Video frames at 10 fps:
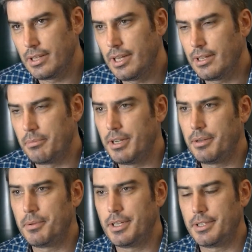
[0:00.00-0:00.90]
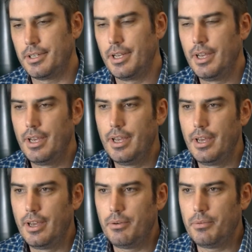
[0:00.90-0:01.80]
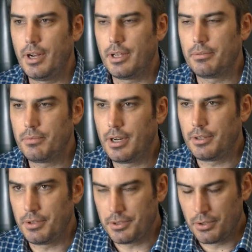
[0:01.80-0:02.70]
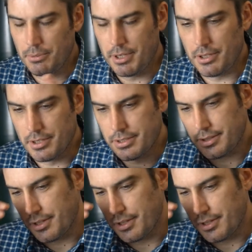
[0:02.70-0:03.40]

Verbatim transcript: Yeah, I mean, when you talk about those